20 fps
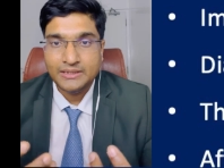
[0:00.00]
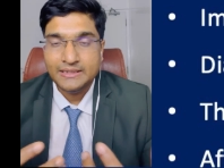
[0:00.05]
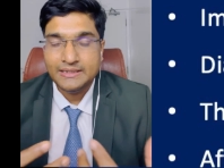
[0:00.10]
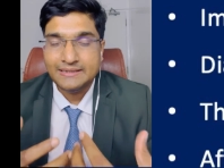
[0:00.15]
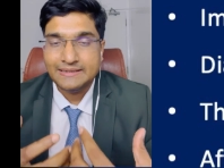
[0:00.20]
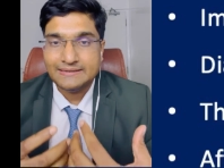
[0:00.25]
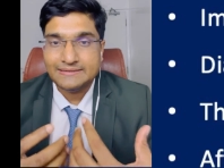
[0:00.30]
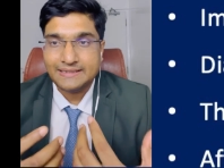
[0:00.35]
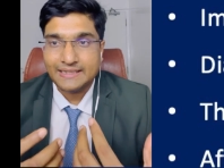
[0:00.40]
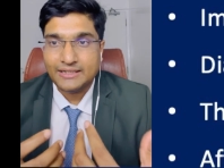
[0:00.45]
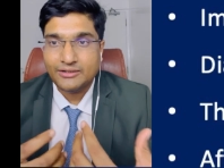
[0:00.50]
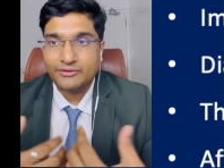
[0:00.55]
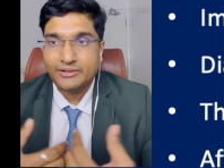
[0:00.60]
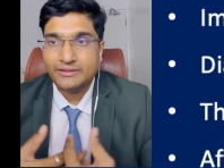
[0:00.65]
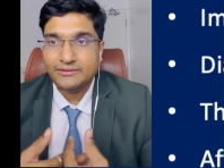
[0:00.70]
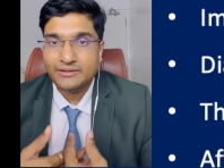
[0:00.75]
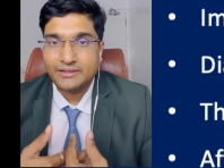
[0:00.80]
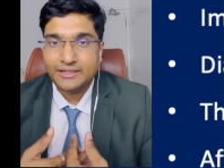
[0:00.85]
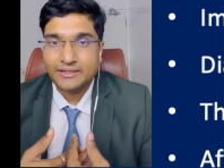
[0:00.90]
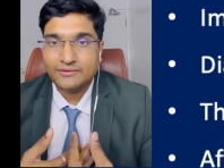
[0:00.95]
The second
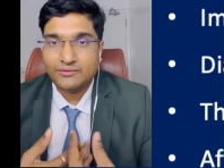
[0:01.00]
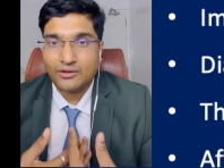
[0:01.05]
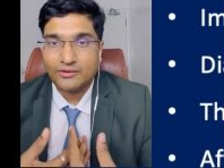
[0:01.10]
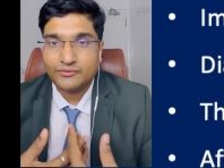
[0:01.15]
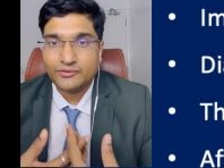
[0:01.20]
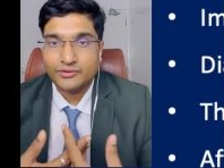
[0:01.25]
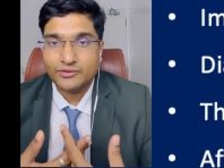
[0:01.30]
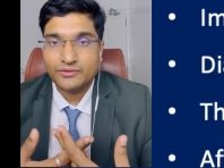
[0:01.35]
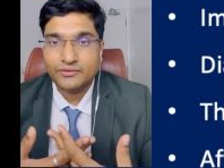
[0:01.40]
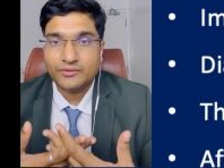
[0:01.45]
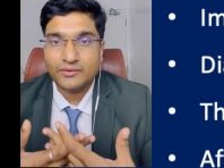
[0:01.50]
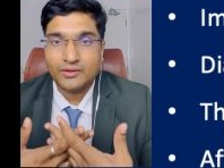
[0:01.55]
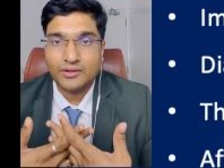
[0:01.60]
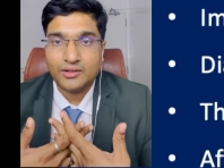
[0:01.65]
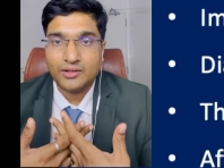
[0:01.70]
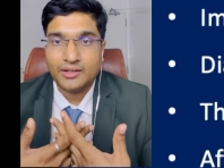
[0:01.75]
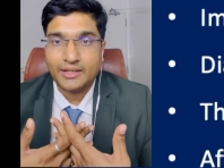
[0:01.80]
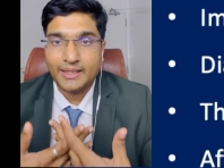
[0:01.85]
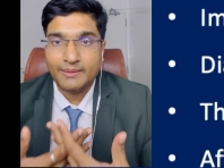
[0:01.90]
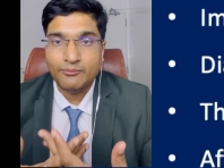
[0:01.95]
reason is, of course,
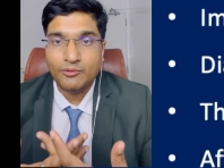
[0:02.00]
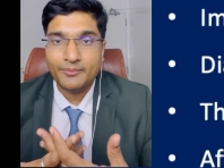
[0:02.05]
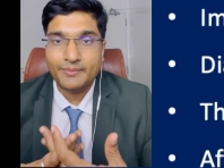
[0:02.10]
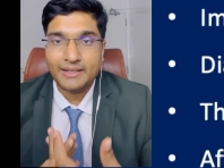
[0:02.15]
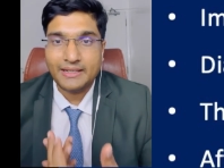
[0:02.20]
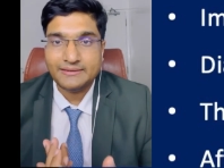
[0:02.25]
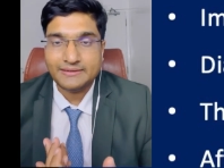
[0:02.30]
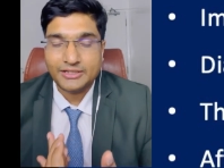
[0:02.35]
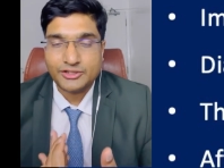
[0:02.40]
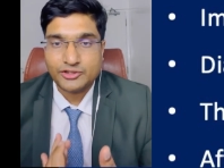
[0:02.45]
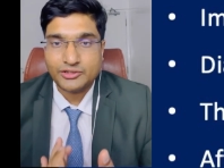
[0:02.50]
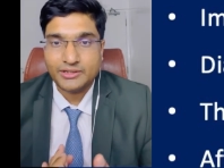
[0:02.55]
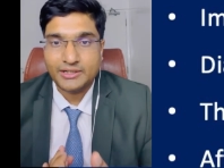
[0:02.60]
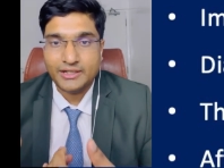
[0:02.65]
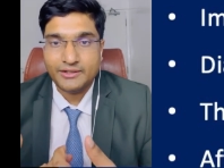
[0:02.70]
immobilization.